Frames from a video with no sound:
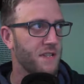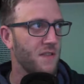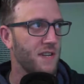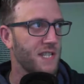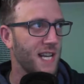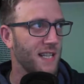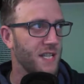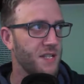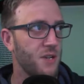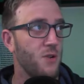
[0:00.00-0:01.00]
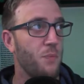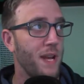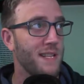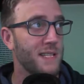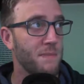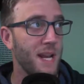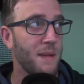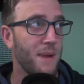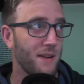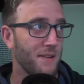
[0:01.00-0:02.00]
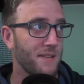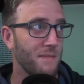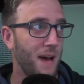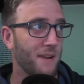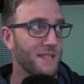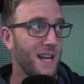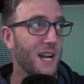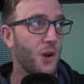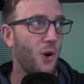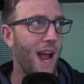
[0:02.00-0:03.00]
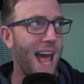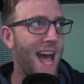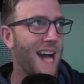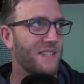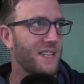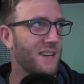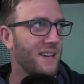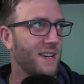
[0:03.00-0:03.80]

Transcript: of service, at least two pins and mini medals, medals on your hat.